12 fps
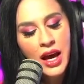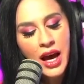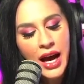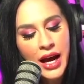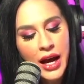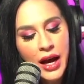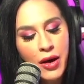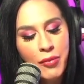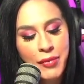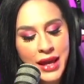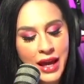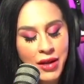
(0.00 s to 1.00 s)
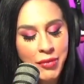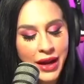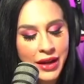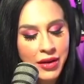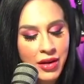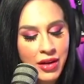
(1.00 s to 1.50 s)
ah, oh, man,
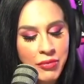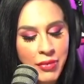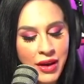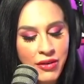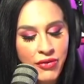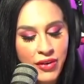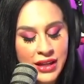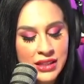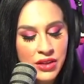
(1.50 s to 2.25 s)
my my friends